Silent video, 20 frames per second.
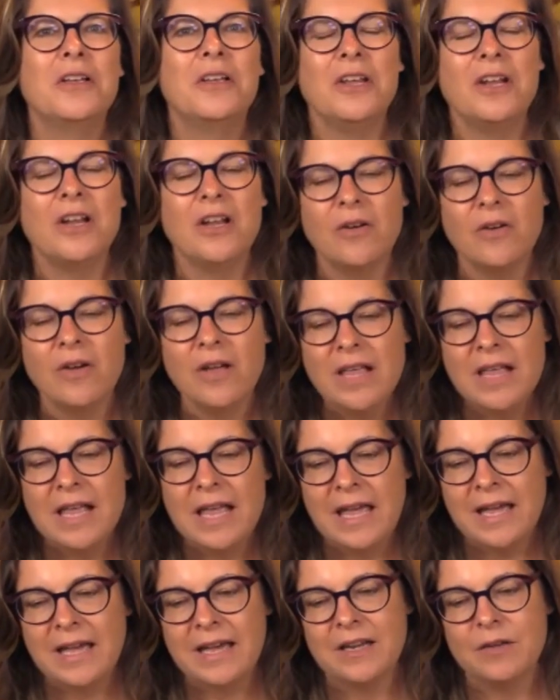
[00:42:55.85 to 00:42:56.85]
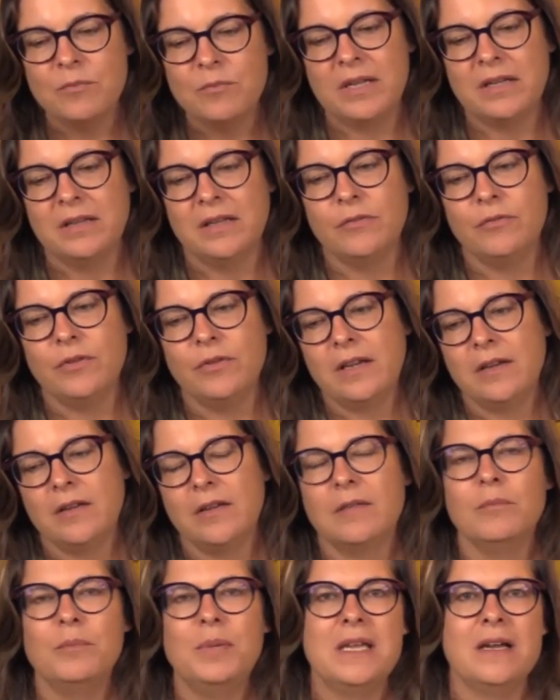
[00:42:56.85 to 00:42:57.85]
you know, had been
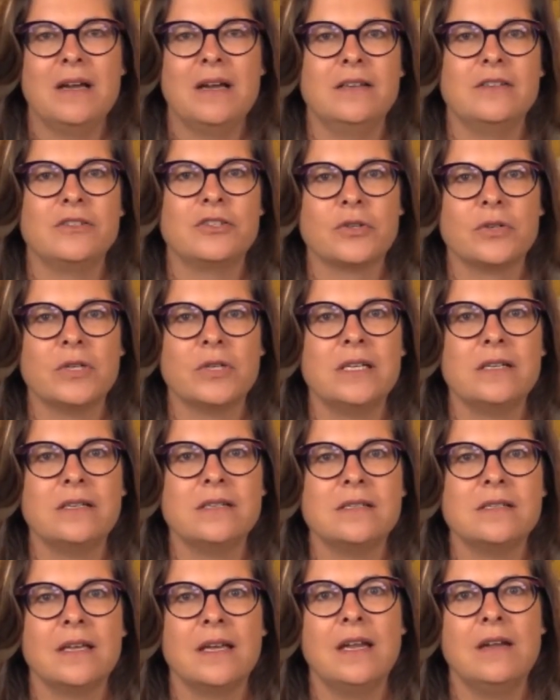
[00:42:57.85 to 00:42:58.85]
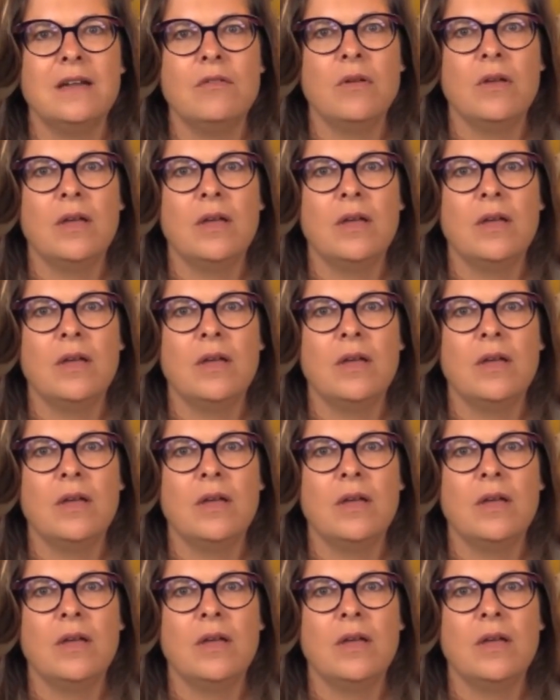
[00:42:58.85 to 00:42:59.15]
living behind screens and